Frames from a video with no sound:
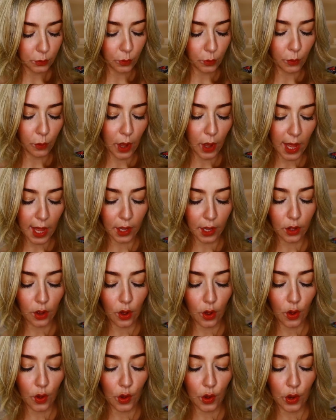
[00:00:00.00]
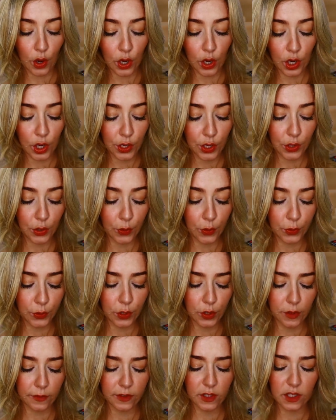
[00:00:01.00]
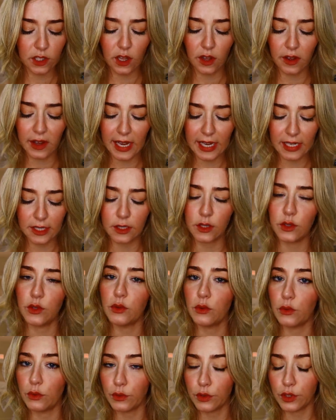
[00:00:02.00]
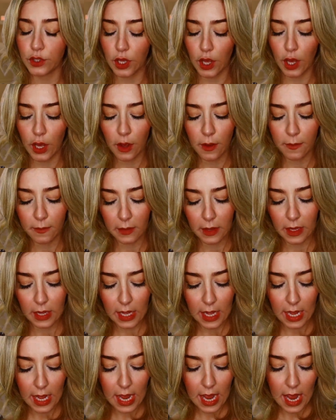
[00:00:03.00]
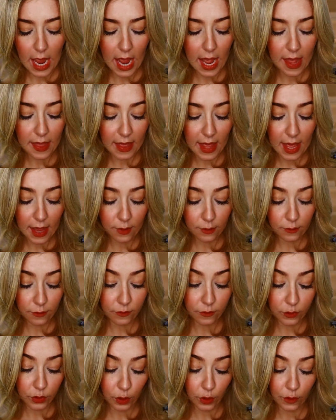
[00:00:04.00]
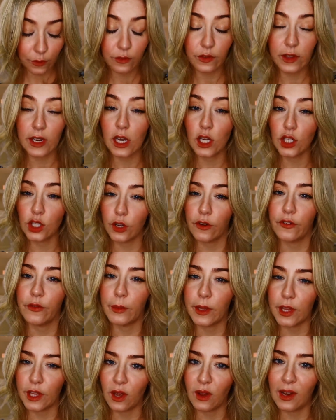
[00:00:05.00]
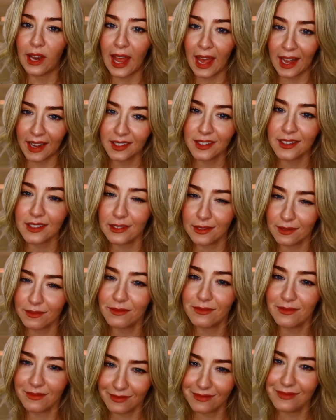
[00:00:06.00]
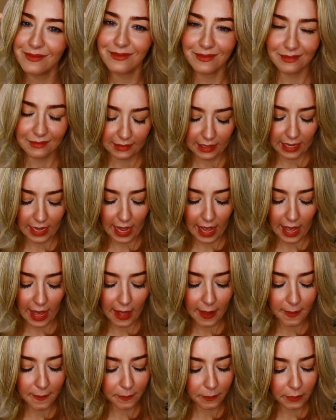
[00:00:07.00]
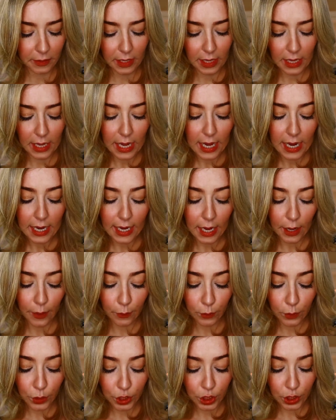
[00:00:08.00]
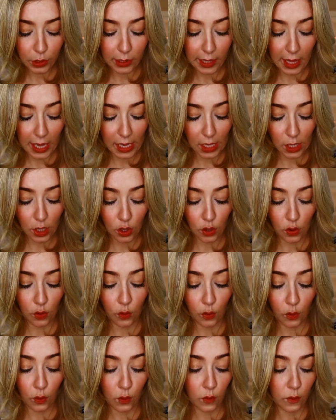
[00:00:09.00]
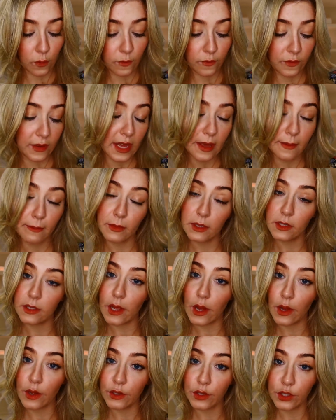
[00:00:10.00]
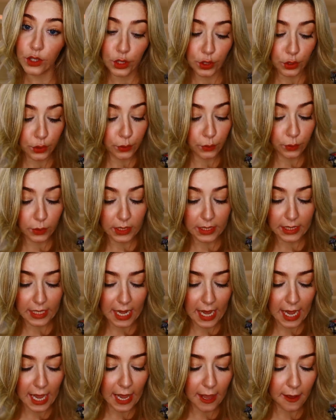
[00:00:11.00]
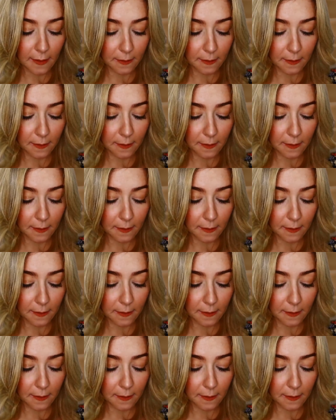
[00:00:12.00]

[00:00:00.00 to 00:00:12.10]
we'll work on your sort of side and torso, and then sort of finish off with your legs. Yeah? Now, would you like your feet massaged at all today?